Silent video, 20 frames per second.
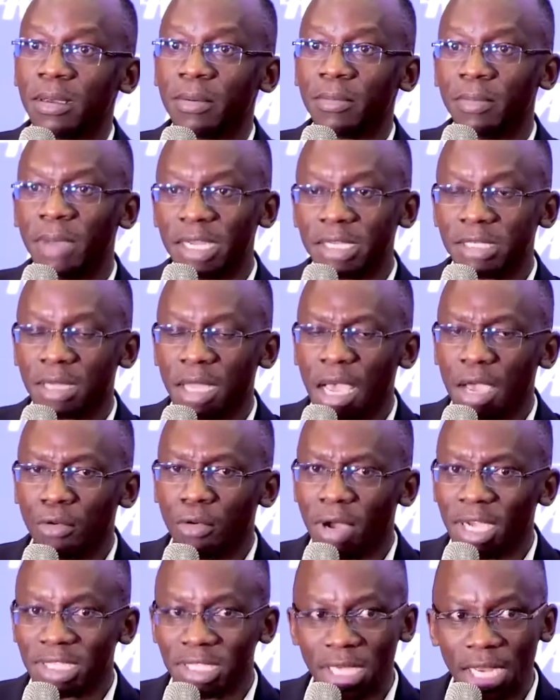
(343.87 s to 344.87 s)
But I
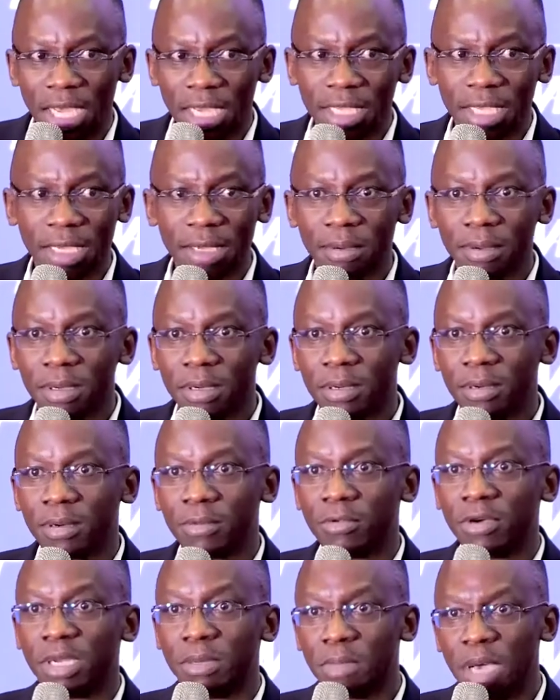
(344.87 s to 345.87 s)
was lucky
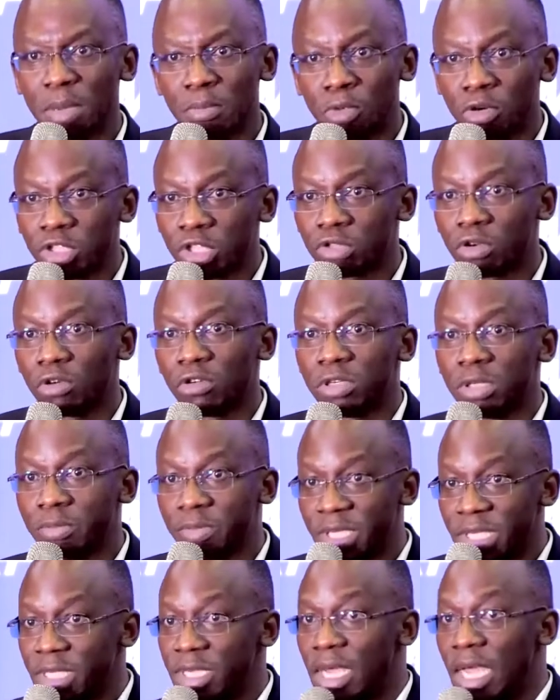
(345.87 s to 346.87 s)
when my boss called
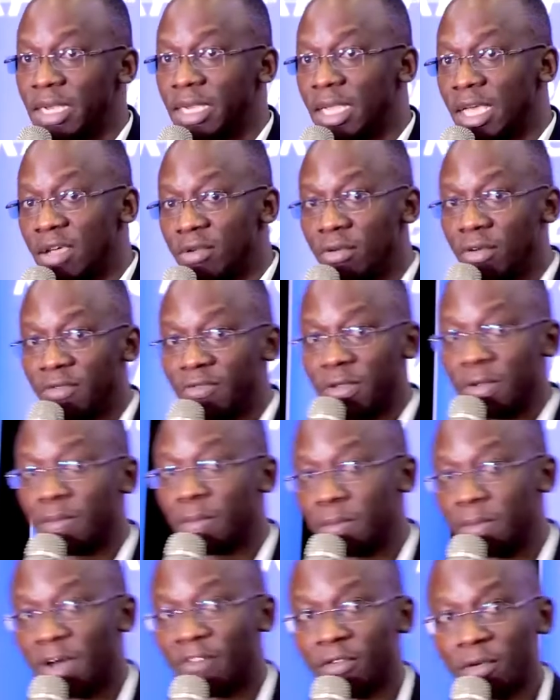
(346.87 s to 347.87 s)
me in at the end of the
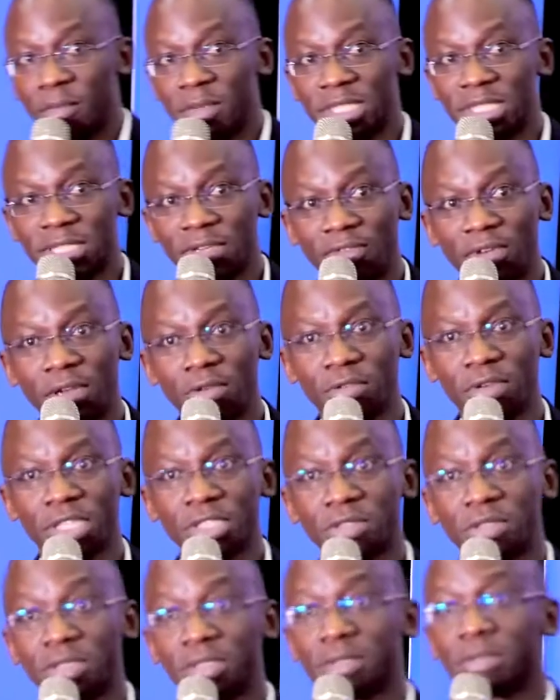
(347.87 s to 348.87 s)
performance
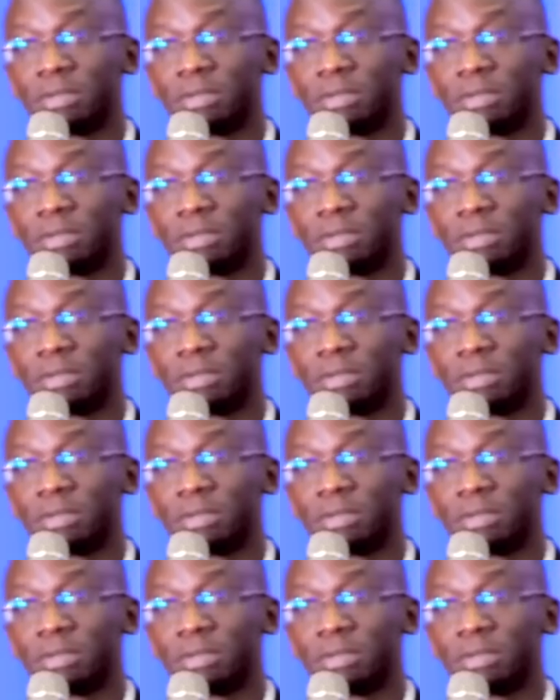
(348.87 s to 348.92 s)
evaluation.